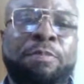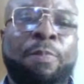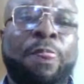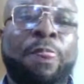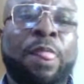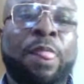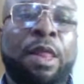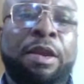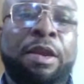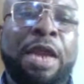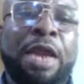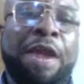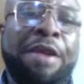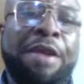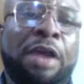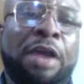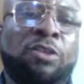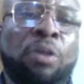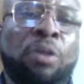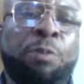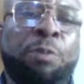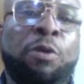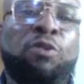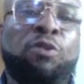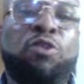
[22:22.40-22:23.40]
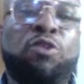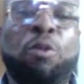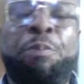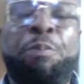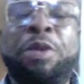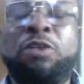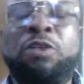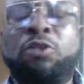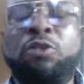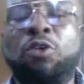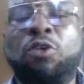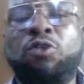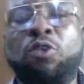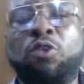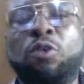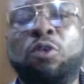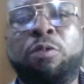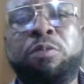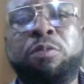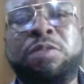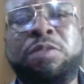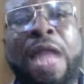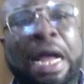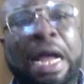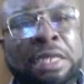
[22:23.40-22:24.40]
that you are supposed to pay social
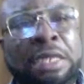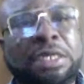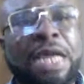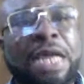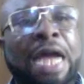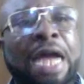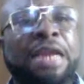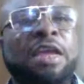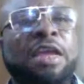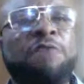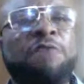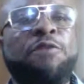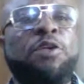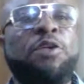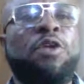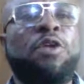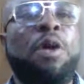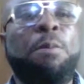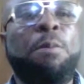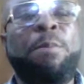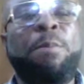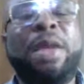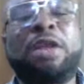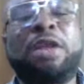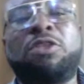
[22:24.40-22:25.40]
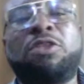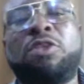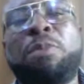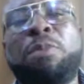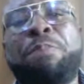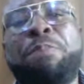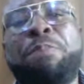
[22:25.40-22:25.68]
tax. And if you don't pay